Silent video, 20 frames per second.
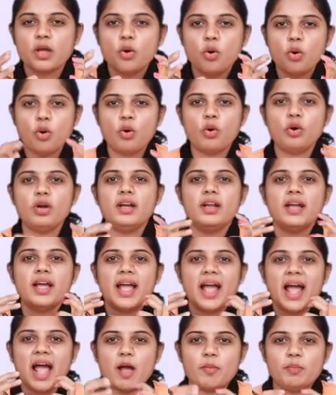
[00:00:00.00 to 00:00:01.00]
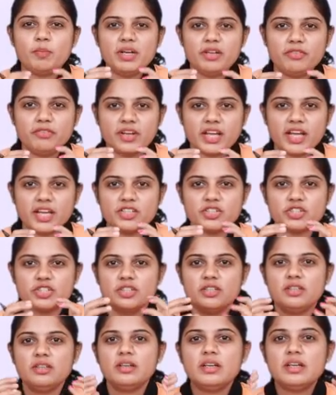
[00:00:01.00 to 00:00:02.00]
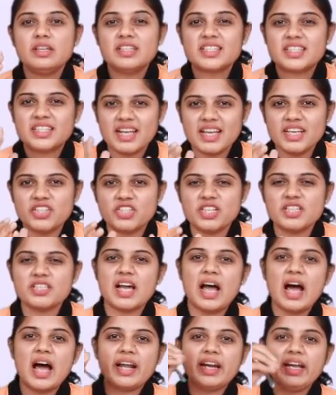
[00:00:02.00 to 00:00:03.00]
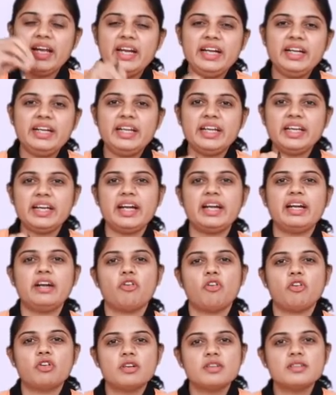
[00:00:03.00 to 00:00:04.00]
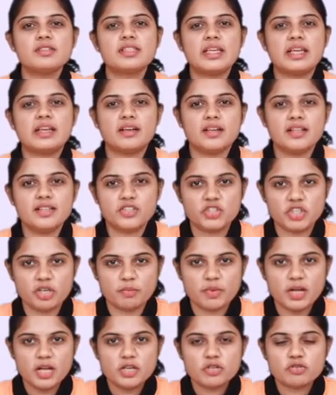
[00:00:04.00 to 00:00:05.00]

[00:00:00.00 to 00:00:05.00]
whole amplification stages are integrated on a single chip.